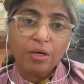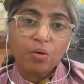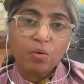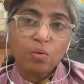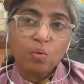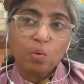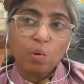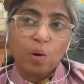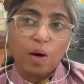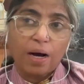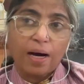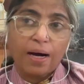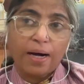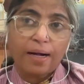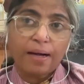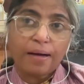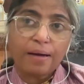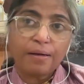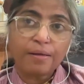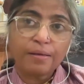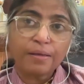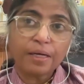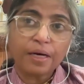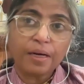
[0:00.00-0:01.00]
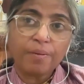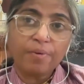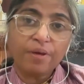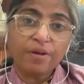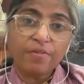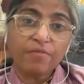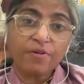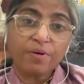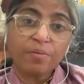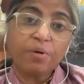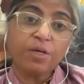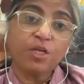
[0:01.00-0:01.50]
who are
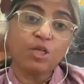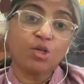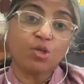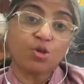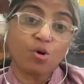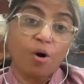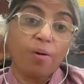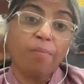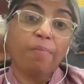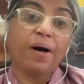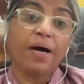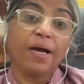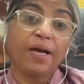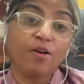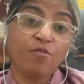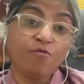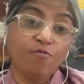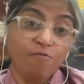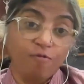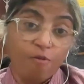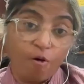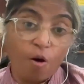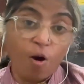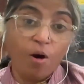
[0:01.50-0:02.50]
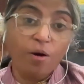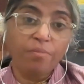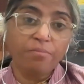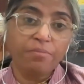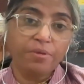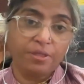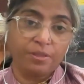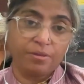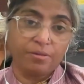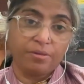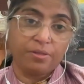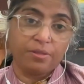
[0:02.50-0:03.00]
coming from a trauma
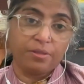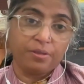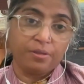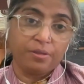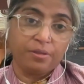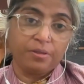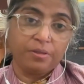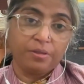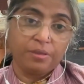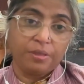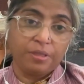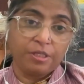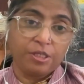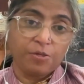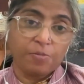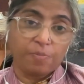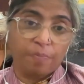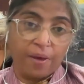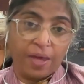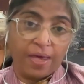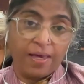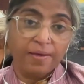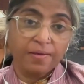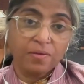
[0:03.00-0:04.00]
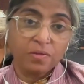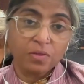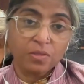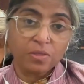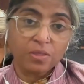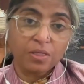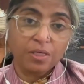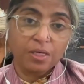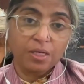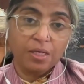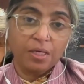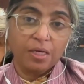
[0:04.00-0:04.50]
informed
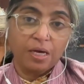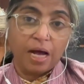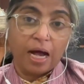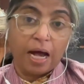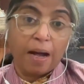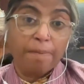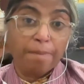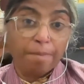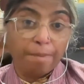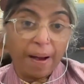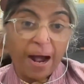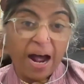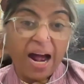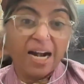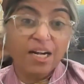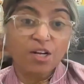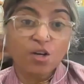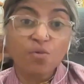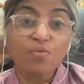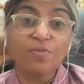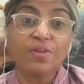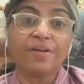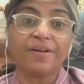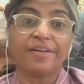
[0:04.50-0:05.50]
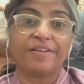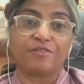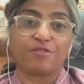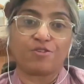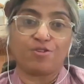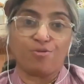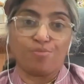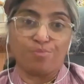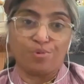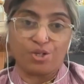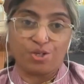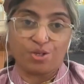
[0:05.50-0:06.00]
space, are part of the
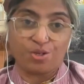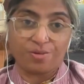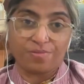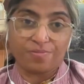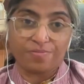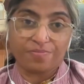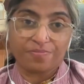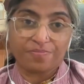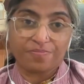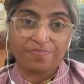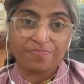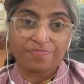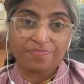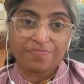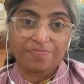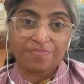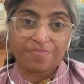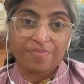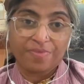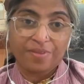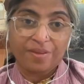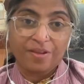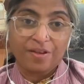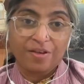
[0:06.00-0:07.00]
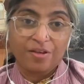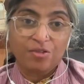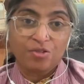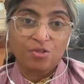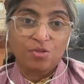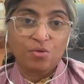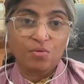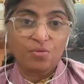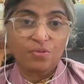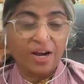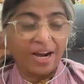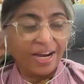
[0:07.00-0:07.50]
rescue mission.
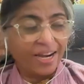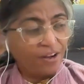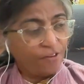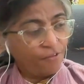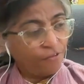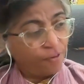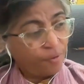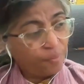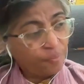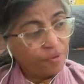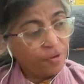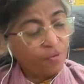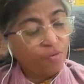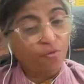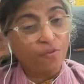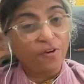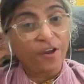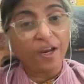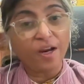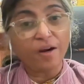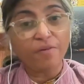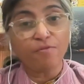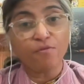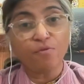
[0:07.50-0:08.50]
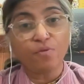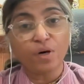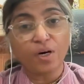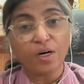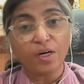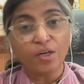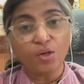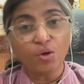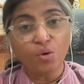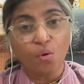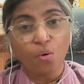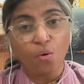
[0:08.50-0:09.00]
So right from the way
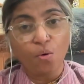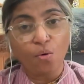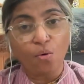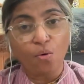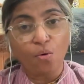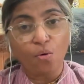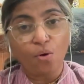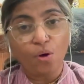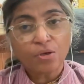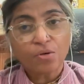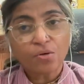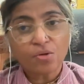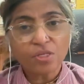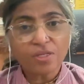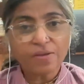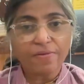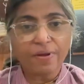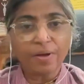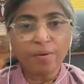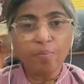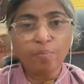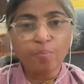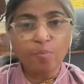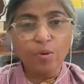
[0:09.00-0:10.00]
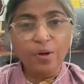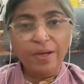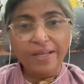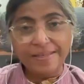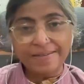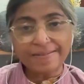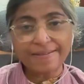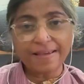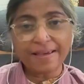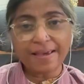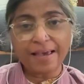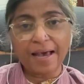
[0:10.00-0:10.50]
word go, see, when
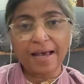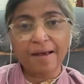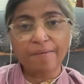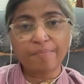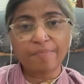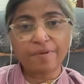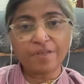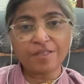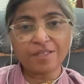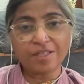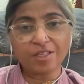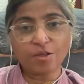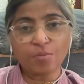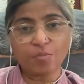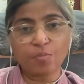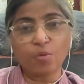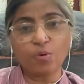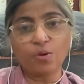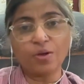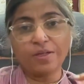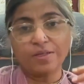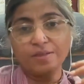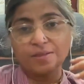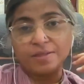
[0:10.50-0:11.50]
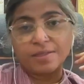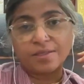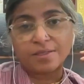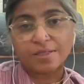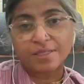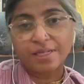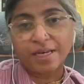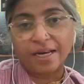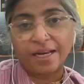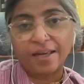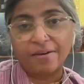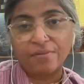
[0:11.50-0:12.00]
policing happens and the police is
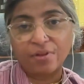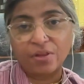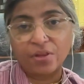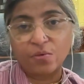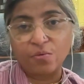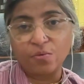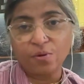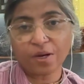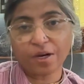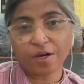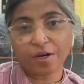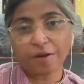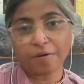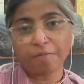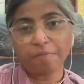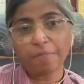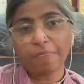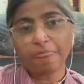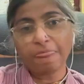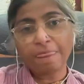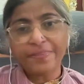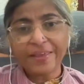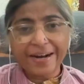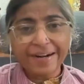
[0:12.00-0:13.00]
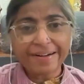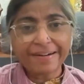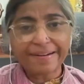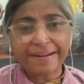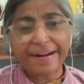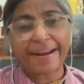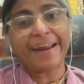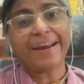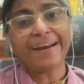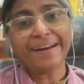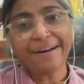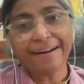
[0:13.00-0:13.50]
dealing with the victim, they're
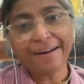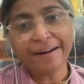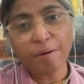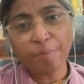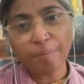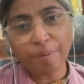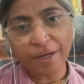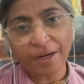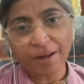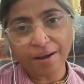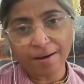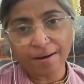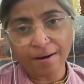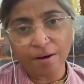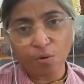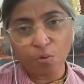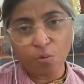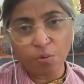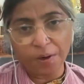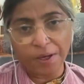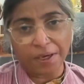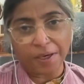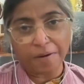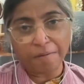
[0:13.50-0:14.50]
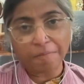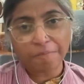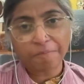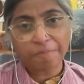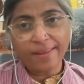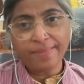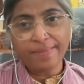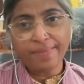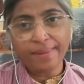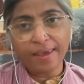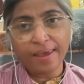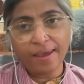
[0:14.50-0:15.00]
trained in a particular way
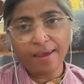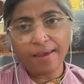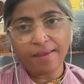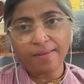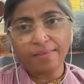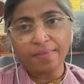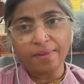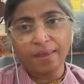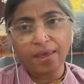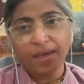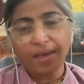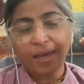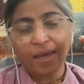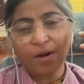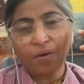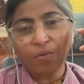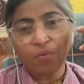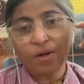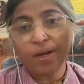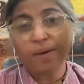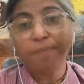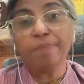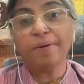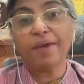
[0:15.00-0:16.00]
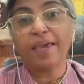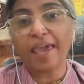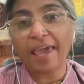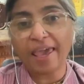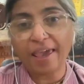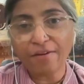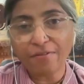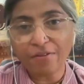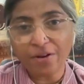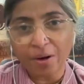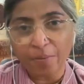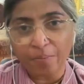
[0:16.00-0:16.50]
and they can only
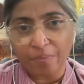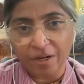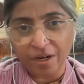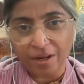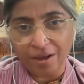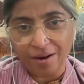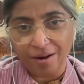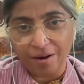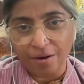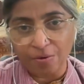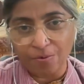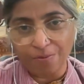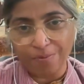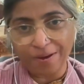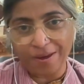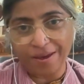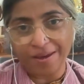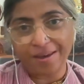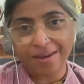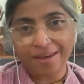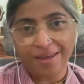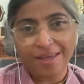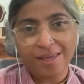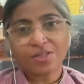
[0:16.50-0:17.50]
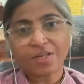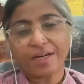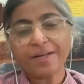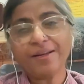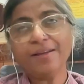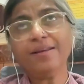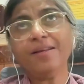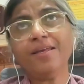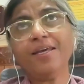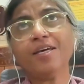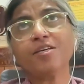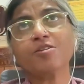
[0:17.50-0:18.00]
behave in a particular way. Now,
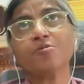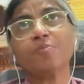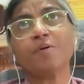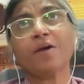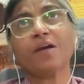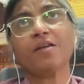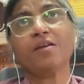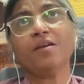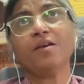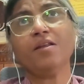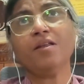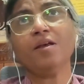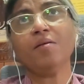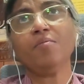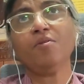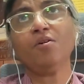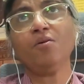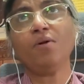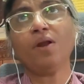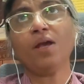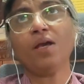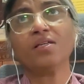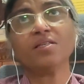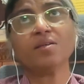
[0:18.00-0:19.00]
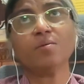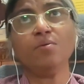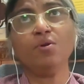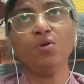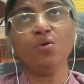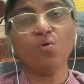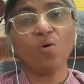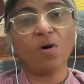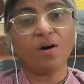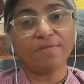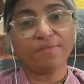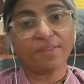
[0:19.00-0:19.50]
suddenly expecting them to take some
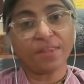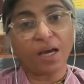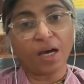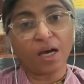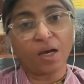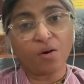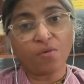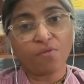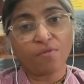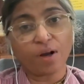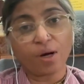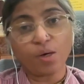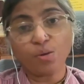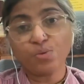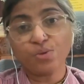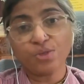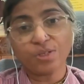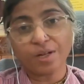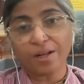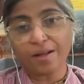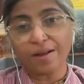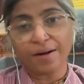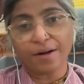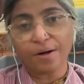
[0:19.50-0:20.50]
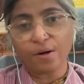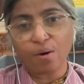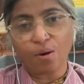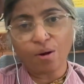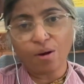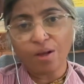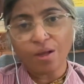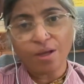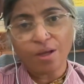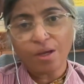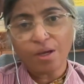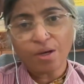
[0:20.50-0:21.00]
new avatar of counselor and
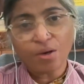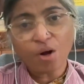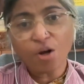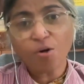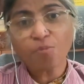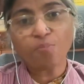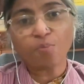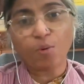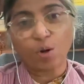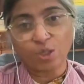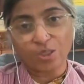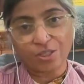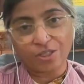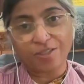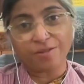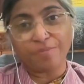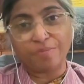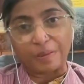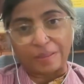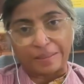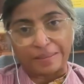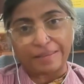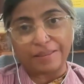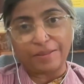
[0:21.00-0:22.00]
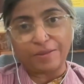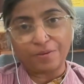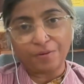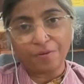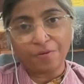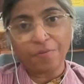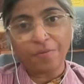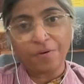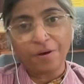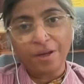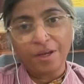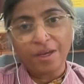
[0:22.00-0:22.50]
all, not possible.
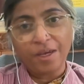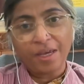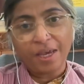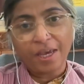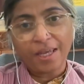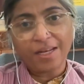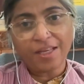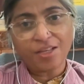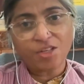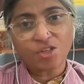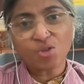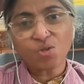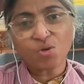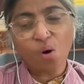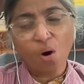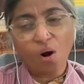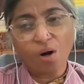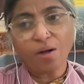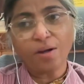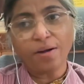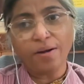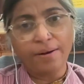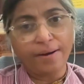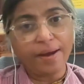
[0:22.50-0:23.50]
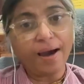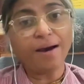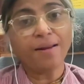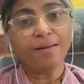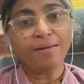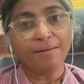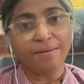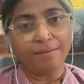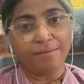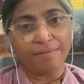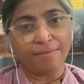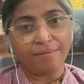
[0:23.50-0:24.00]
And it's not
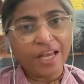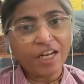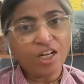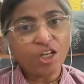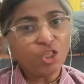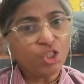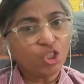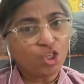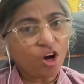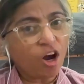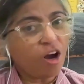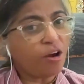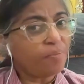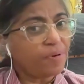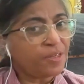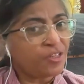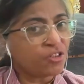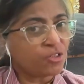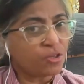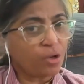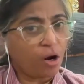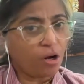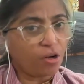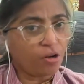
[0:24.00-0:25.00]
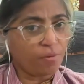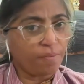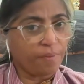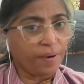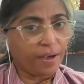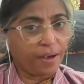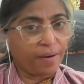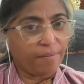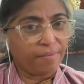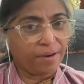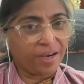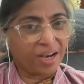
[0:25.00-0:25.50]
done. Their job is not to
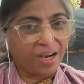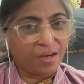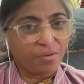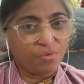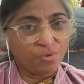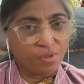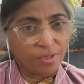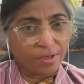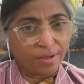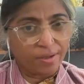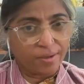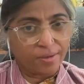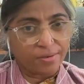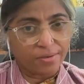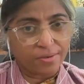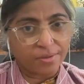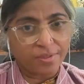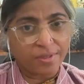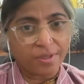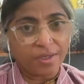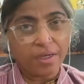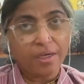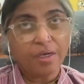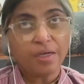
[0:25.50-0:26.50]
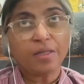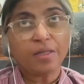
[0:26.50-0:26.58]
become counselors.